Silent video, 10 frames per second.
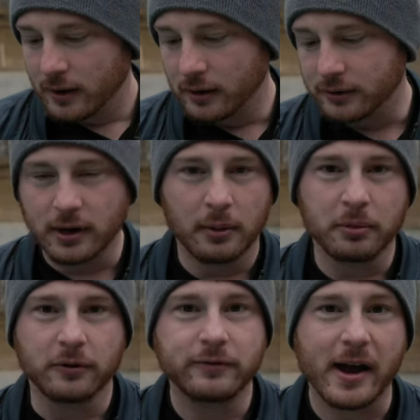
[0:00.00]
There's a
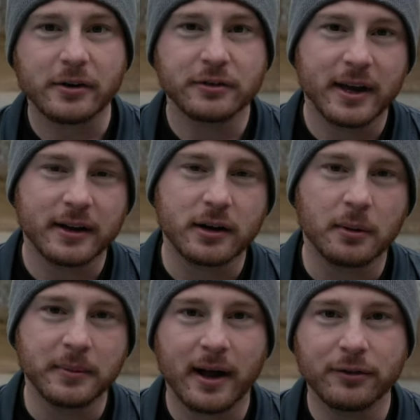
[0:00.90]
number of factors that could
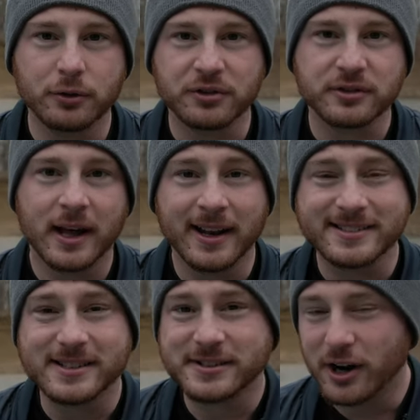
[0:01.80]
come down to it. It's not
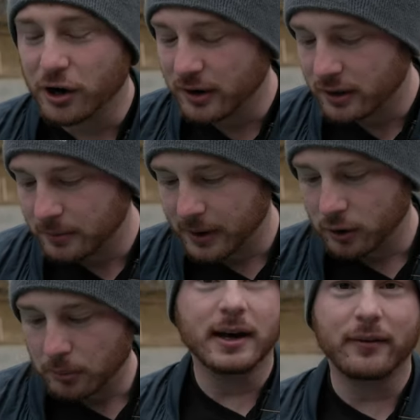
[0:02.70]
necessarily the
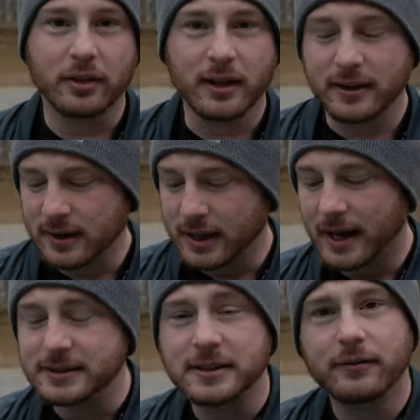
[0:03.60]
barrel. Nevertheless, it
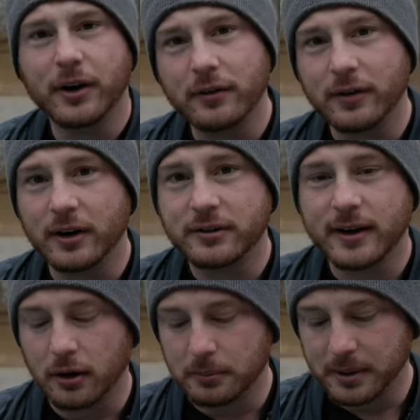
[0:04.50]
has a very, very
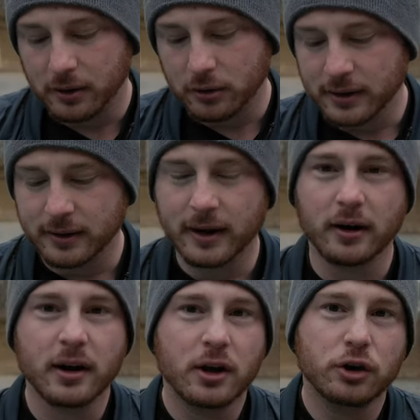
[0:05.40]
solid barrel in
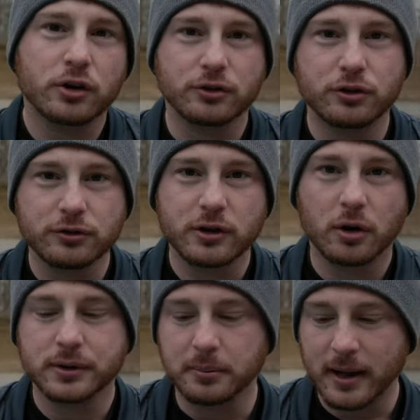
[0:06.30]
there. You can choose to go
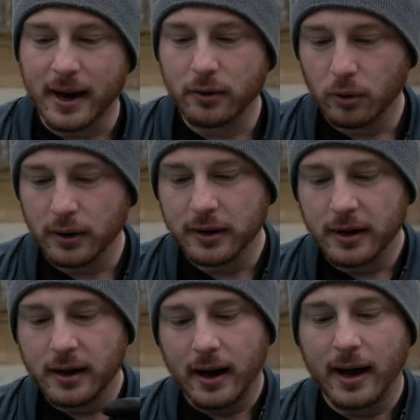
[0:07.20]
with the black one.
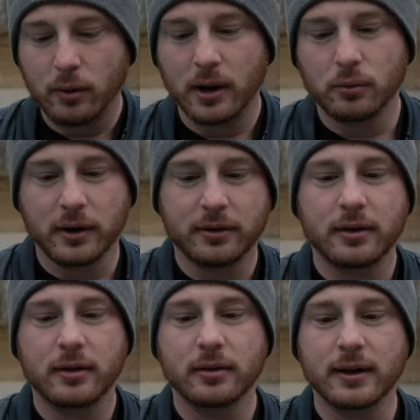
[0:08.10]
I went
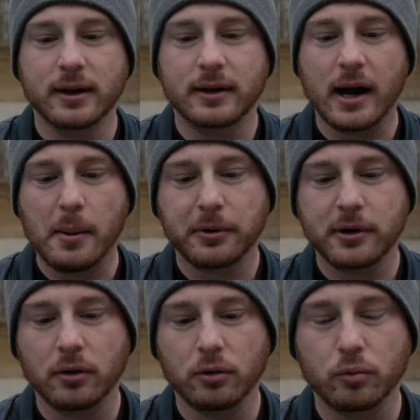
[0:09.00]
with the copper
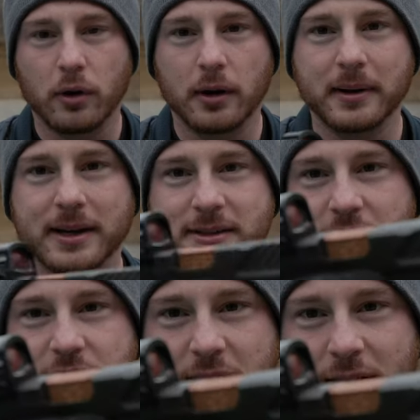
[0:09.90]
colored one because I
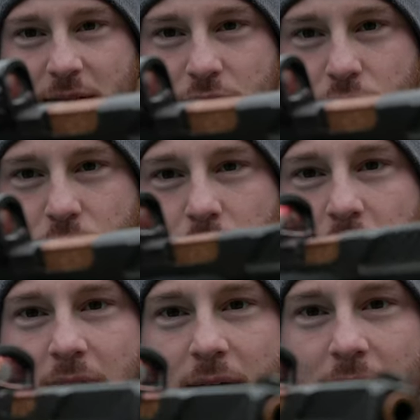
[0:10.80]
just think it looks cool.
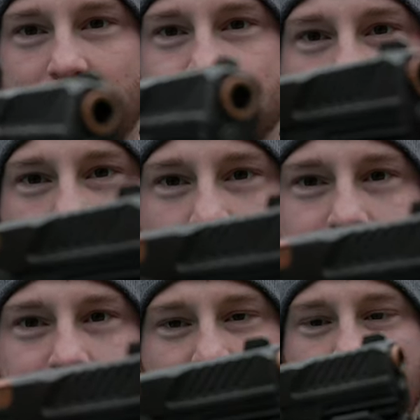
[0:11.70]
Adds a little
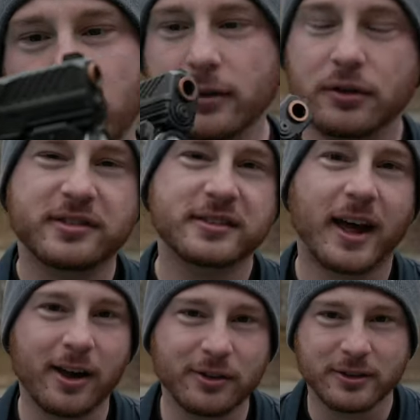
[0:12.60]
flair, a little
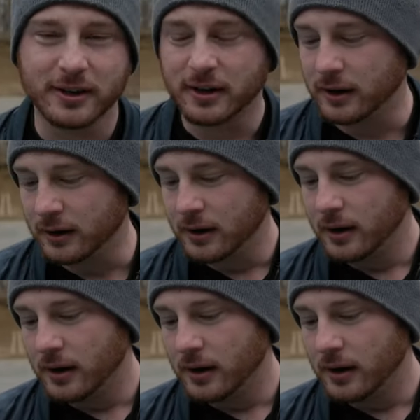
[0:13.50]
style to the gun.